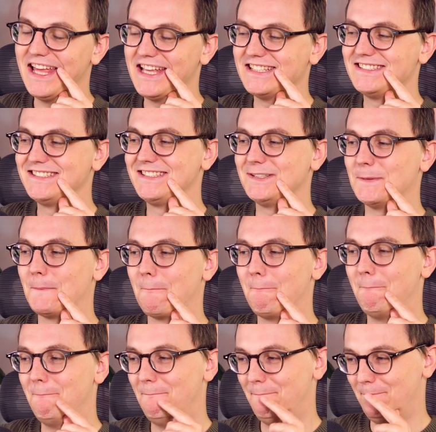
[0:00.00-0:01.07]
is
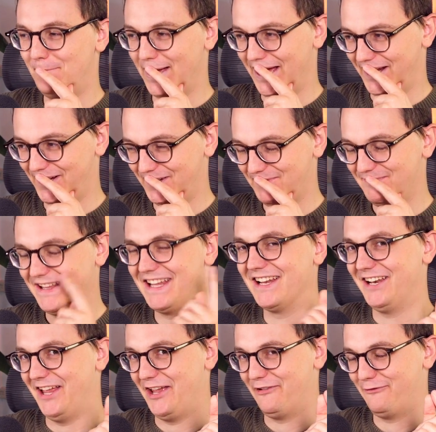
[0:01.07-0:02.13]
better in
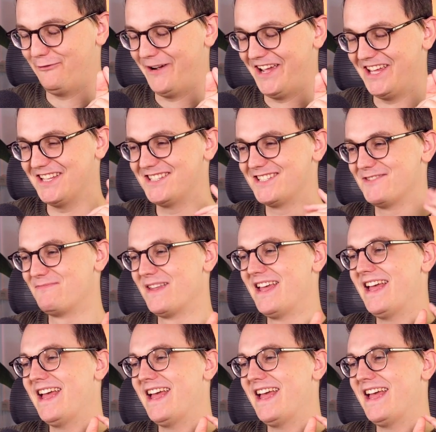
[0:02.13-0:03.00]
a lot of ways.